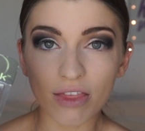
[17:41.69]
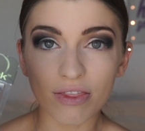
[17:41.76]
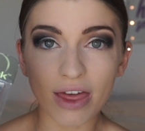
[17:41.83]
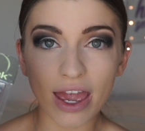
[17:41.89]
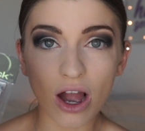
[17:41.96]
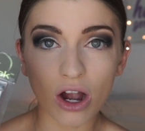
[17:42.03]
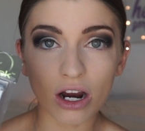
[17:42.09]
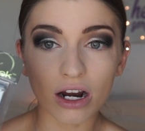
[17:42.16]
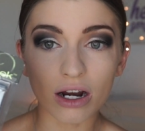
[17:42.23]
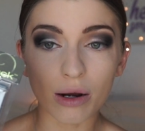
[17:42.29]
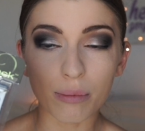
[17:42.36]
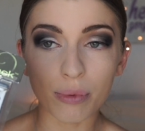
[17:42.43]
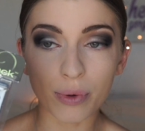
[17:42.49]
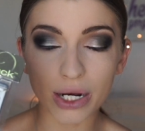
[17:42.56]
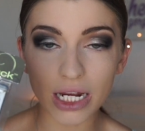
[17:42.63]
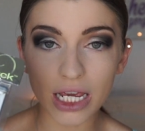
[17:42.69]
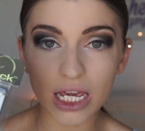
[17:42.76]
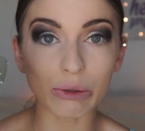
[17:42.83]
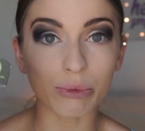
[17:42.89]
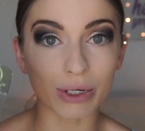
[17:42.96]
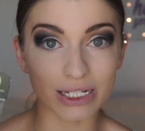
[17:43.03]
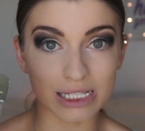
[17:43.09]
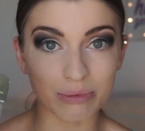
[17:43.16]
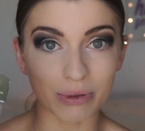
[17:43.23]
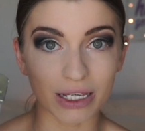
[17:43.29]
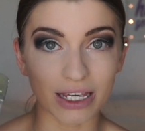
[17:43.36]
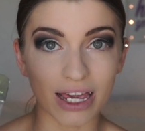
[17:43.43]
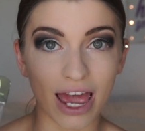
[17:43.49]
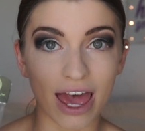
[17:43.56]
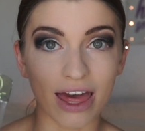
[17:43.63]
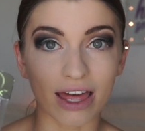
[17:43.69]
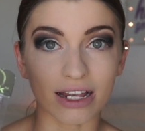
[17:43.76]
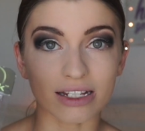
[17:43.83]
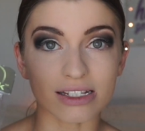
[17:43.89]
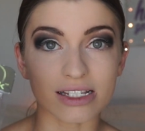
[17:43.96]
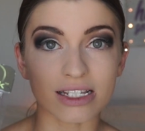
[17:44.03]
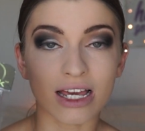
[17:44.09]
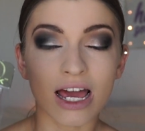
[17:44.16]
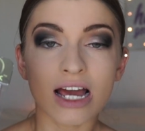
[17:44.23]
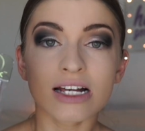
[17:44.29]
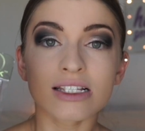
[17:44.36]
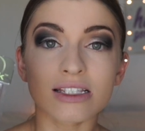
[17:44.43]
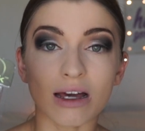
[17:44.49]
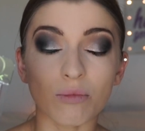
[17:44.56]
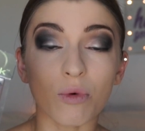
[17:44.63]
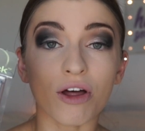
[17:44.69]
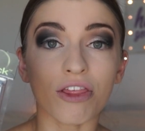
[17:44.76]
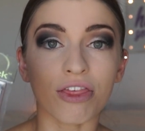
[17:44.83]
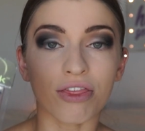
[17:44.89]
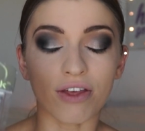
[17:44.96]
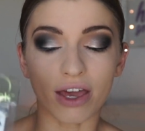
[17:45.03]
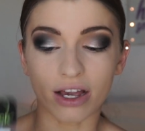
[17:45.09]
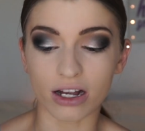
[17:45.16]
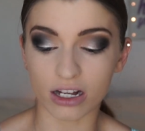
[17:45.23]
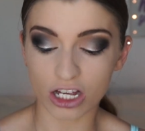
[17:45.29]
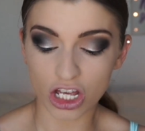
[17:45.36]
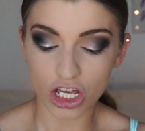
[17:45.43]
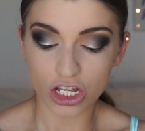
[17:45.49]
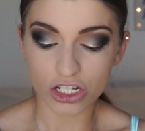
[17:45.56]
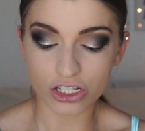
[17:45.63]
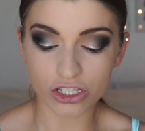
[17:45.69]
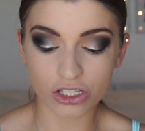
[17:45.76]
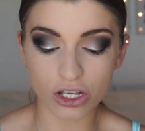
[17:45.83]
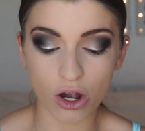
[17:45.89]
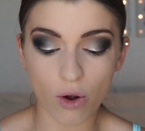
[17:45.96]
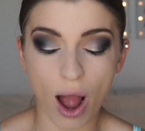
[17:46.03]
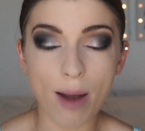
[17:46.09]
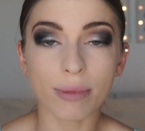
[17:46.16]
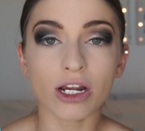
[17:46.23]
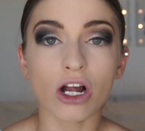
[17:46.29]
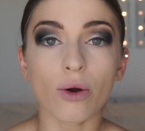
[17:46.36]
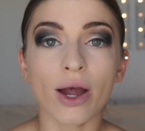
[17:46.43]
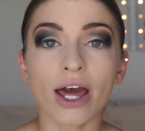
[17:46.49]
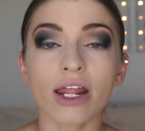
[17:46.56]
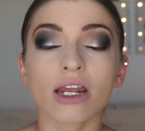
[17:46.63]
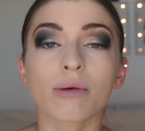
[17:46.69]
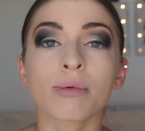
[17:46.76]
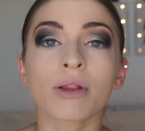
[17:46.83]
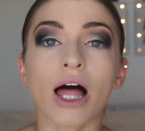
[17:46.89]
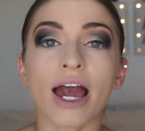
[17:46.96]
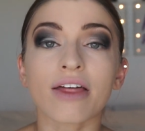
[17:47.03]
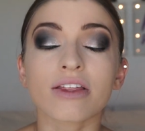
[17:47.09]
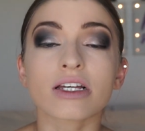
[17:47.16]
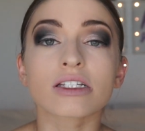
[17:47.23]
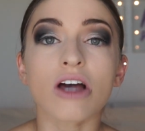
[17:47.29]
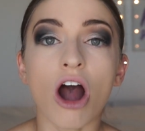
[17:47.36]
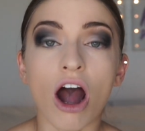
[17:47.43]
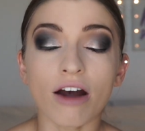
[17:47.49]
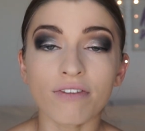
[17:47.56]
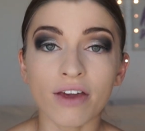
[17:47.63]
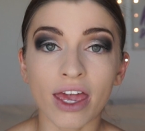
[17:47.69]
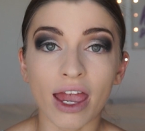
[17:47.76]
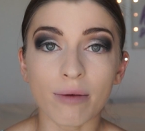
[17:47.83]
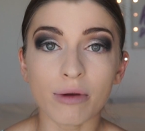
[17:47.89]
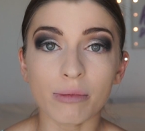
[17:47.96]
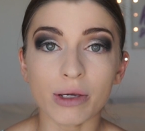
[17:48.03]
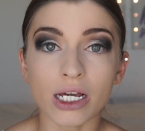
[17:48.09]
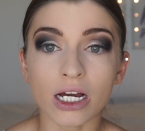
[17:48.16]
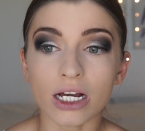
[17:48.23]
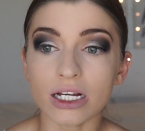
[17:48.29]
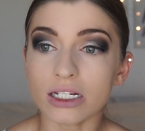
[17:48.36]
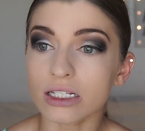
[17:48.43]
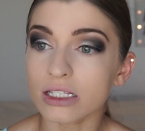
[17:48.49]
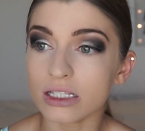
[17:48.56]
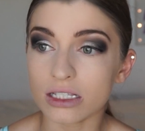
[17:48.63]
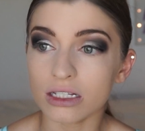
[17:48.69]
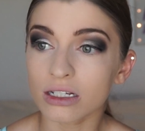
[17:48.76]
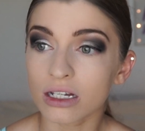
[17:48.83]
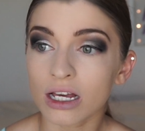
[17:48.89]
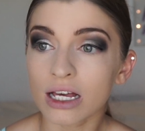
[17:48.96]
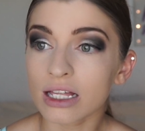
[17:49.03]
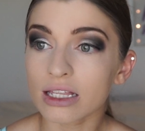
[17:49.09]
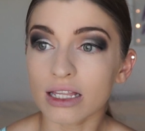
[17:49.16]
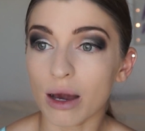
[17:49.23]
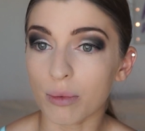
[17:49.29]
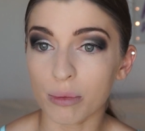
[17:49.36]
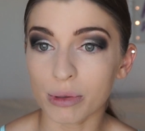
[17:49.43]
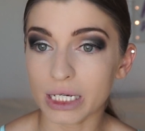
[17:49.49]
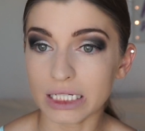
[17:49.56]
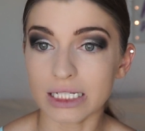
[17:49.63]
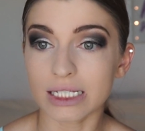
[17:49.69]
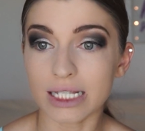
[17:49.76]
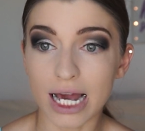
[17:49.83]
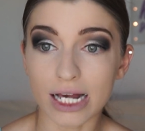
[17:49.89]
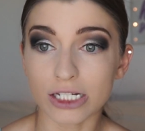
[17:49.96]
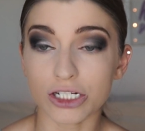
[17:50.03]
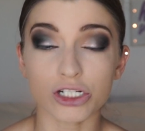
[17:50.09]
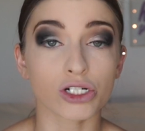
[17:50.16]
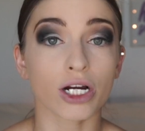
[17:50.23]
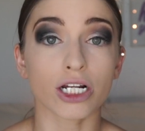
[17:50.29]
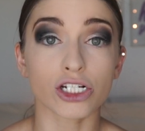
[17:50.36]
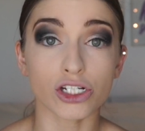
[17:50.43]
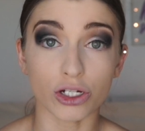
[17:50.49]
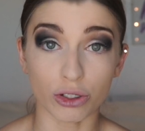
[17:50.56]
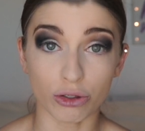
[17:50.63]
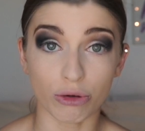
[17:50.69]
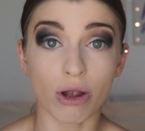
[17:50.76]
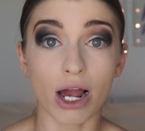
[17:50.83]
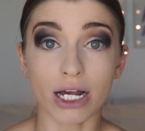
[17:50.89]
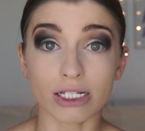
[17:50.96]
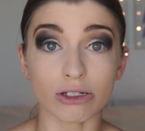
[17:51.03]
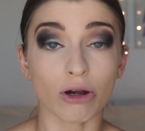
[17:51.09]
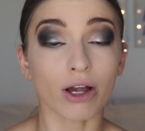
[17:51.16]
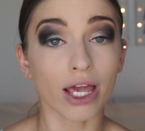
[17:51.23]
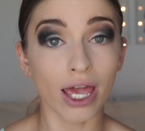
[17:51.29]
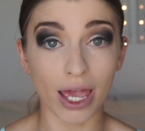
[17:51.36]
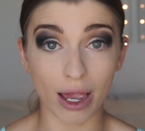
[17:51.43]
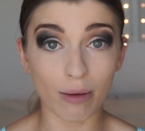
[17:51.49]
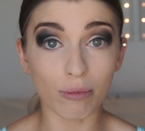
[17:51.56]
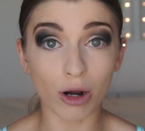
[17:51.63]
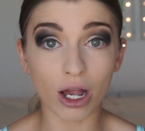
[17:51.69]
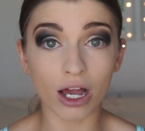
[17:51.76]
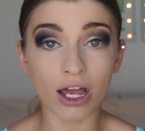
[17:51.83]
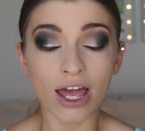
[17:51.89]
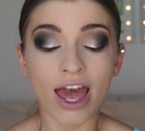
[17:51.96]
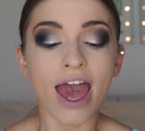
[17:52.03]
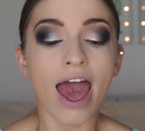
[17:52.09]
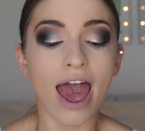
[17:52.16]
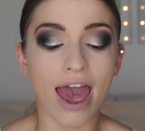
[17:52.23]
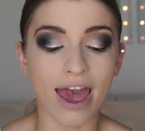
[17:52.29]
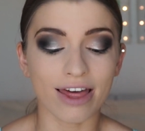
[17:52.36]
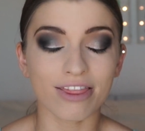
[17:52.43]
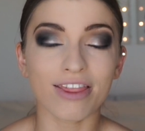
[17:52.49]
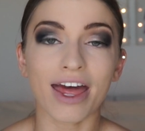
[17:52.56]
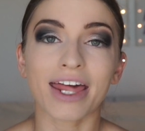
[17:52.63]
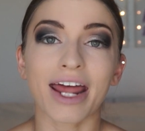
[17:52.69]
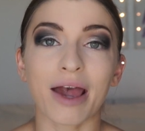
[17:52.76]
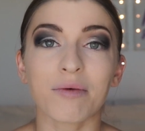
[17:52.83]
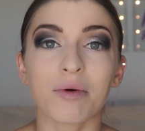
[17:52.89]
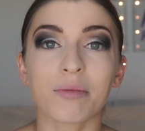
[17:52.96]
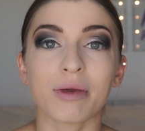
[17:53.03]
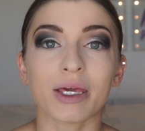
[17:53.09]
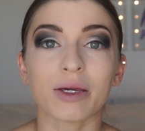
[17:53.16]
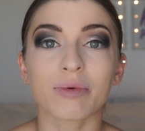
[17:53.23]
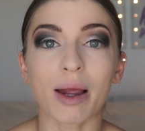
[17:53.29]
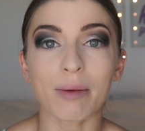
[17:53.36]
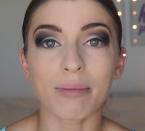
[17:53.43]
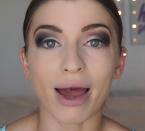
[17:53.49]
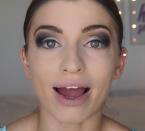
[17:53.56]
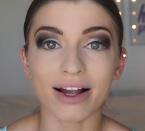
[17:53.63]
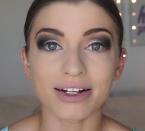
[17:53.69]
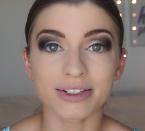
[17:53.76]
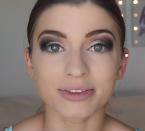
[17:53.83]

They are pretty wispy and somewhat thick. So I'm going to go ahead and apply these off camera because that would be a disaster trying to show you guys on camera, and then I will be right back.